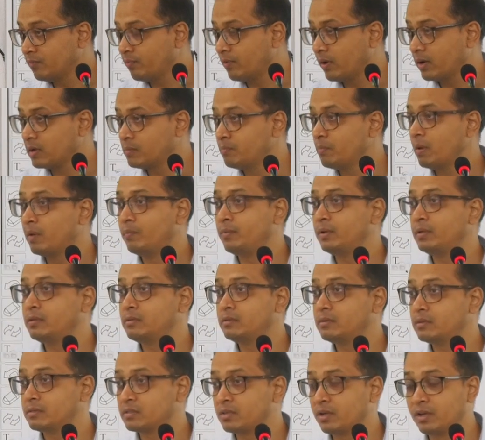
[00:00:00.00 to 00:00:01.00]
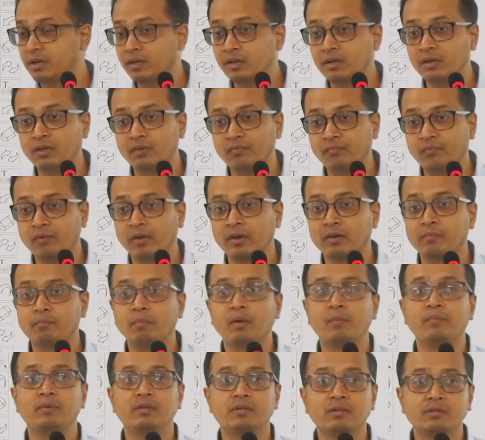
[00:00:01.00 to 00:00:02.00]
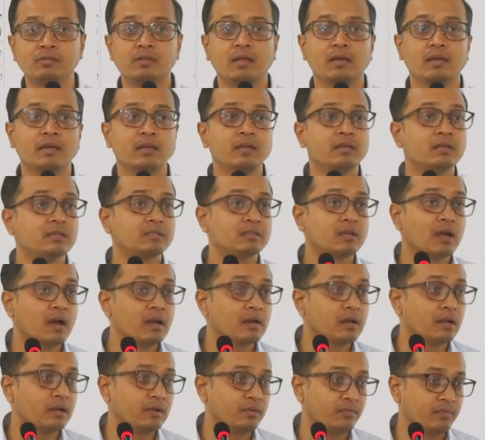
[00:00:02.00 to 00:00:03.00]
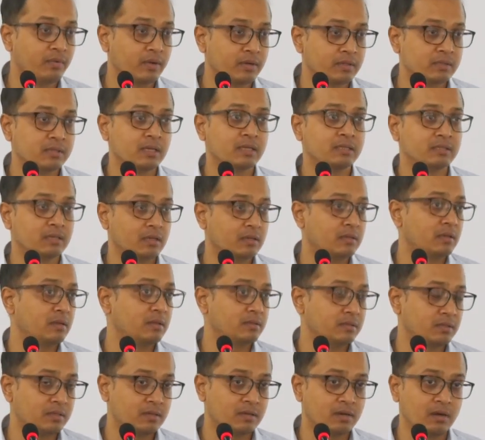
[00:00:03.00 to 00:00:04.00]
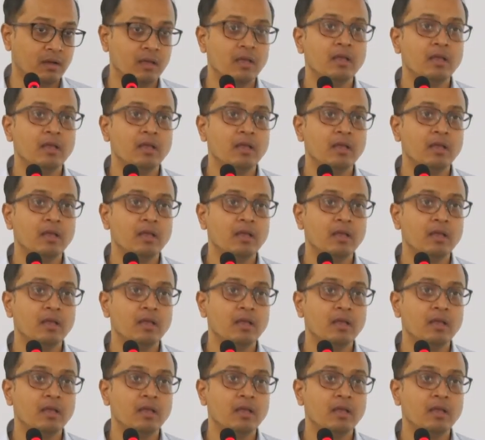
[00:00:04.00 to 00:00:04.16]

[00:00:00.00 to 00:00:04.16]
defect, maybe just kidney defect, maybe just like intestinal defects, etc., etc.